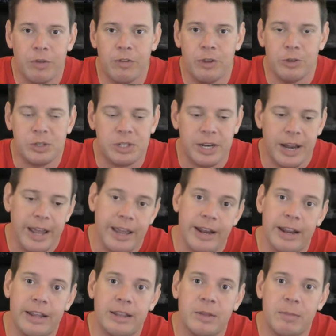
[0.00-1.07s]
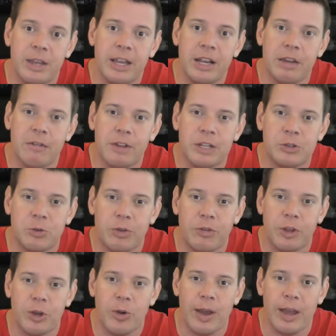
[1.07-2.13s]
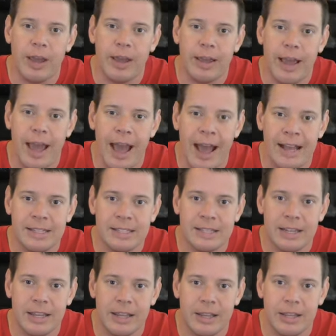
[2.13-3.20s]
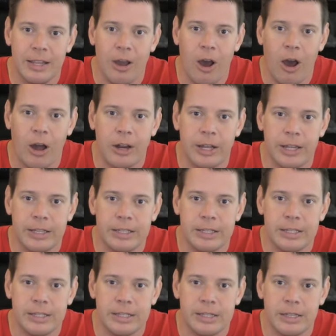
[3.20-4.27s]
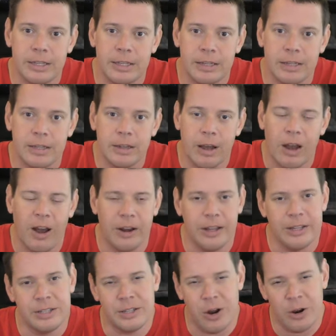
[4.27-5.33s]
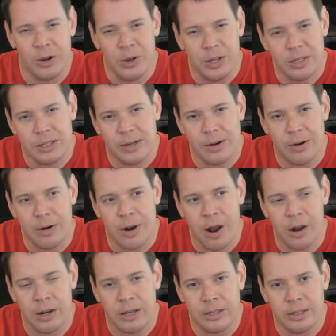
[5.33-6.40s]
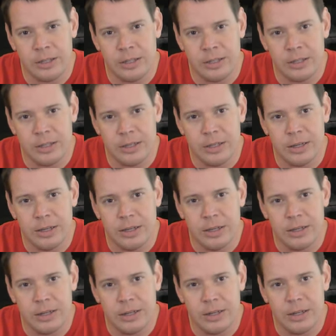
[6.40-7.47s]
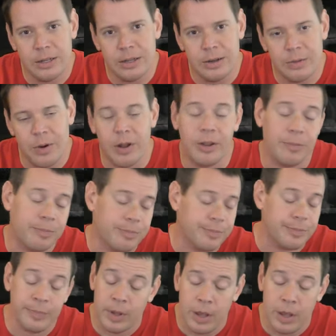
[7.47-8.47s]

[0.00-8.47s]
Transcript: of reviews today, and at the beginning of each review, I ask the audience, are you considered an audience? Well,